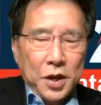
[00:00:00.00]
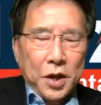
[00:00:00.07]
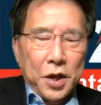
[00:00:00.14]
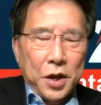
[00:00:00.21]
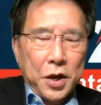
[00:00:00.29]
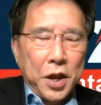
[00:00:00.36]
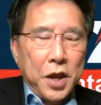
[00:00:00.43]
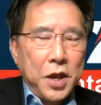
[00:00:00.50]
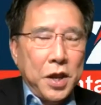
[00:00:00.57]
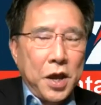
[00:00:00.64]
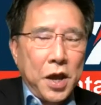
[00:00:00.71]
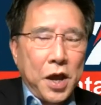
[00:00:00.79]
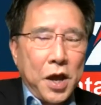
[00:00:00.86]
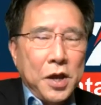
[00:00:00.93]
and
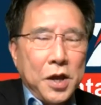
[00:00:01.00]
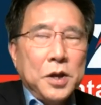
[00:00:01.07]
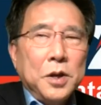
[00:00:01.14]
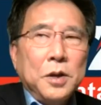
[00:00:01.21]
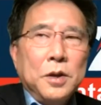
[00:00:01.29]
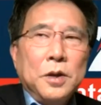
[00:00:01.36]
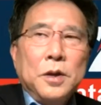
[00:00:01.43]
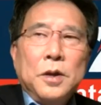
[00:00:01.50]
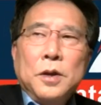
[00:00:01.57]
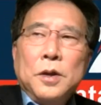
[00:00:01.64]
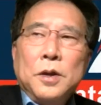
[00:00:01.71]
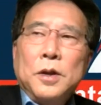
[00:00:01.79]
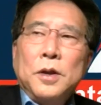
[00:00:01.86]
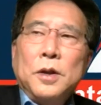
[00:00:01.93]
they uh,
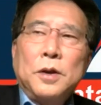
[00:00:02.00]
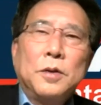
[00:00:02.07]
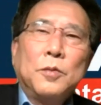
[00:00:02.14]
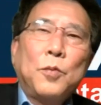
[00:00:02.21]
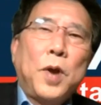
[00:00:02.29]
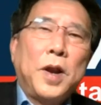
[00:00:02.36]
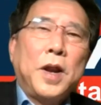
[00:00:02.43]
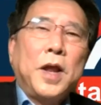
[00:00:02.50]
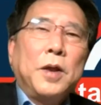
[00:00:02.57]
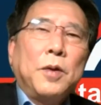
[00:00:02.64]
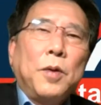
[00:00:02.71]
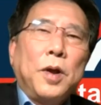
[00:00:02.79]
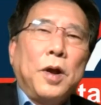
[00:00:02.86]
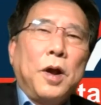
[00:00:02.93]
when they
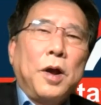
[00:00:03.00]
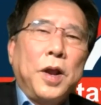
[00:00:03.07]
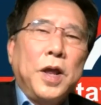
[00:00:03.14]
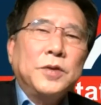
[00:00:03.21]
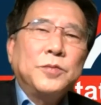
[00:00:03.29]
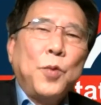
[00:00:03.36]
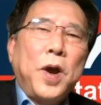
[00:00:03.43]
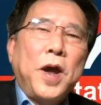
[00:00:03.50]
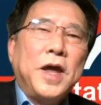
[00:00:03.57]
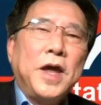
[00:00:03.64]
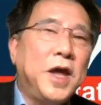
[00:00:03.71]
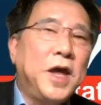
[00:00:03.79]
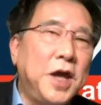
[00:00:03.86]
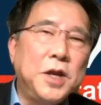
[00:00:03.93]
on his way
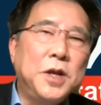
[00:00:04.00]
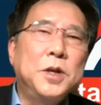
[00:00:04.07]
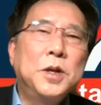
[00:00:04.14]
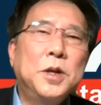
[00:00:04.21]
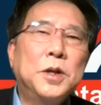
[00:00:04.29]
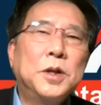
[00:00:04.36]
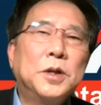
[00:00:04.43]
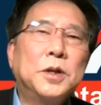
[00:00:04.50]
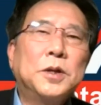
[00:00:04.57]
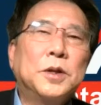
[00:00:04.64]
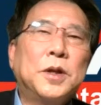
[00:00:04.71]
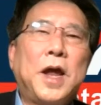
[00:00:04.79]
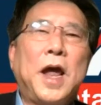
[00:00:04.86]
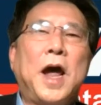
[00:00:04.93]
in,
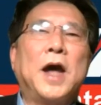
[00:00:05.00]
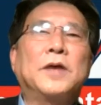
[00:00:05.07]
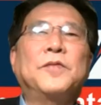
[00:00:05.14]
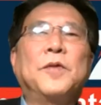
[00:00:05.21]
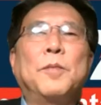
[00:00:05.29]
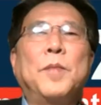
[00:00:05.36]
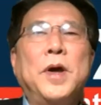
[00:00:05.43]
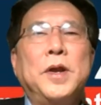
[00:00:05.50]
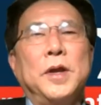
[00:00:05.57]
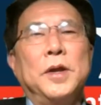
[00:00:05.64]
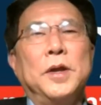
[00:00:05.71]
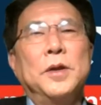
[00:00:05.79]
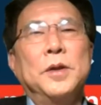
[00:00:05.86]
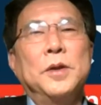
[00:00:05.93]
they asked for
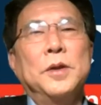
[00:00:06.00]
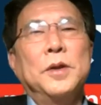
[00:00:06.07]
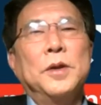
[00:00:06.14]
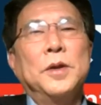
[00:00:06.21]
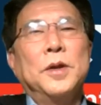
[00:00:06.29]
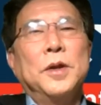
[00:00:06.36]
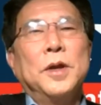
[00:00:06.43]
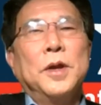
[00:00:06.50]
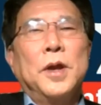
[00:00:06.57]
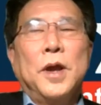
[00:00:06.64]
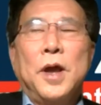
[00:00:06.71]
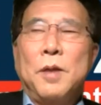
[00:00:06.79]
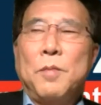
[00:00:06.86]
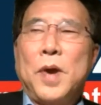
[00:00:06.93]
money,
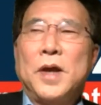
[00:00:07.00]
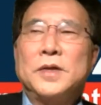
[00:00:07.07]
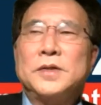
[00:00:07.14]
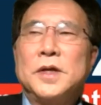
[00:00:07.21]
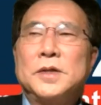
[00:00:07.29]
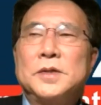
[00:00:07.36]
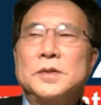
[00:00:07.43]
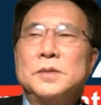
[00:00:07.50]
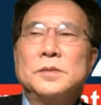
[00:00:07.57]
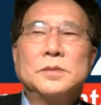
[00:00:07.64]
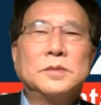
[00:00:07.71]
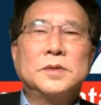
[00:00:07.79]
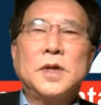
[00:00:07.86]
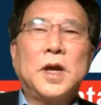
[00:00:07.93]
and my son
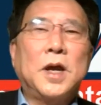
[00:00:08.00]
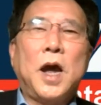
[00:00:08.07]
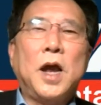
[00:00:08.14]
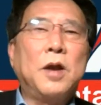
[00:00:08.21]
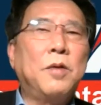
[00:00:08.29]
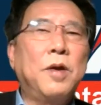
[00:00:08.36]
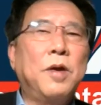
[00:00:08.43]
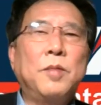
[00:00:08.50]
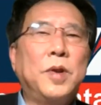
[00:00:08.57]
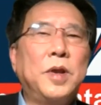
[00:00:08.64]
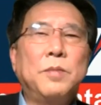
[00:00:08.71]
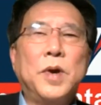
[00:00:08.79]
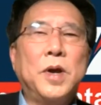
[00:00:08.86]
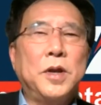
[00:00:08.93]
said, "I don't have
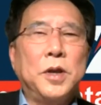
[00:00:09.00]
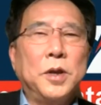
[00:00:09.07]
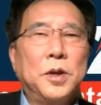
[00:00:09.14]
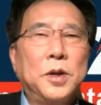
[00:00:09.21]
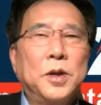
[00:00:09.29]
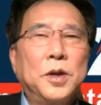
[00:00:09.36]
any money."